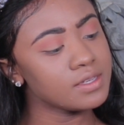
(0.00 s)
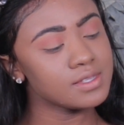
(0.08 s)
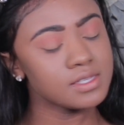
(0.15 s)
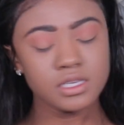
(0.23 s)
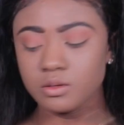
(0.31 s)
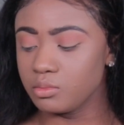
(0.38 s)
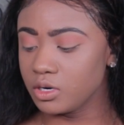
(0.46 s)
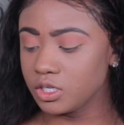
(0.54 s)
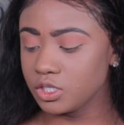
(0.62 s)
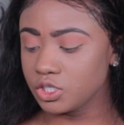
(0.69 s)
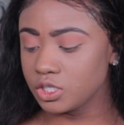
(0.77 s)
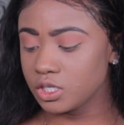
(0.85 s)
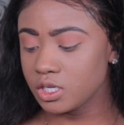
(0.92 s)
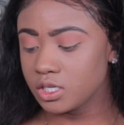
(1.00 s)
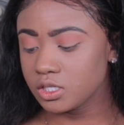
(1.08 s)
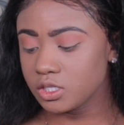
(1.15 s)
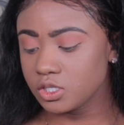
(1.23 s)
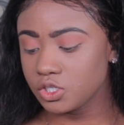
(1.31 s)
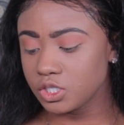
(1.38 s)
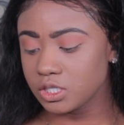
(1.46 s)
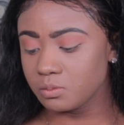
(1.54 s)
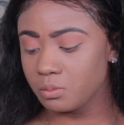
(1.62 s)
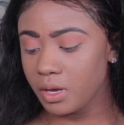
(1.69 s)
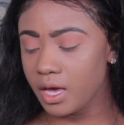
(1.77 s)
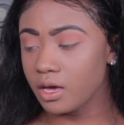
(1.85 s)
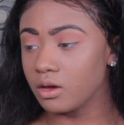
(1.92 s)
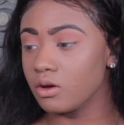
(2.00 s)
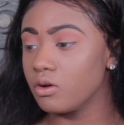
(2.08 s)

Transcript: SE brush to just pack